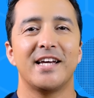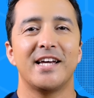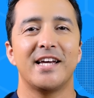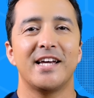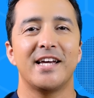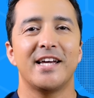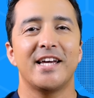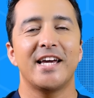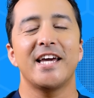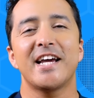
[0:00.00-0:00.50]

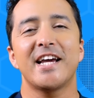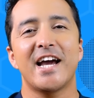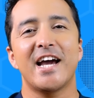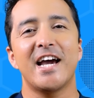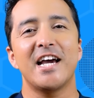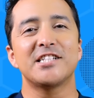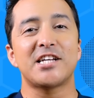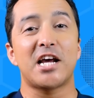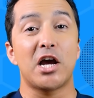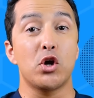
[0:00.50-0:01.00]
Hey guys,
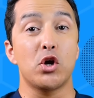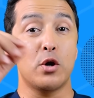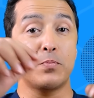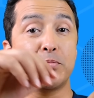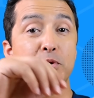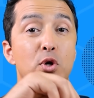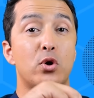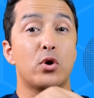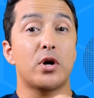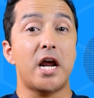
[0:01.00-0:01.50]
I hope
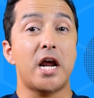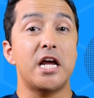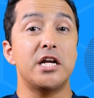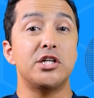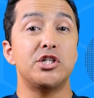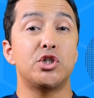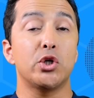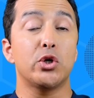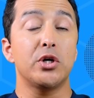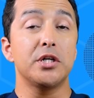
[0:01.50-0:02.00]
you're
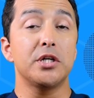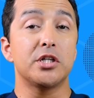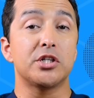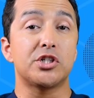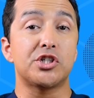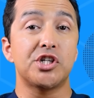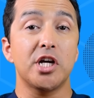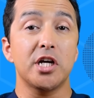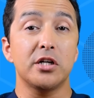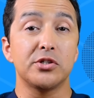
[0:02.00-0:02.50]
enjoying this
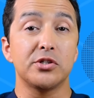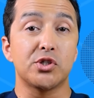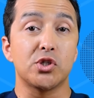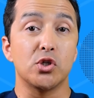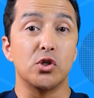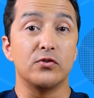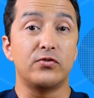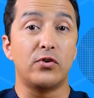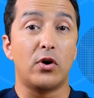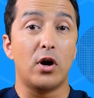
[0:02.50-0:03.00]
channel so
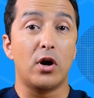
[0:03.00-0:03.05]
far,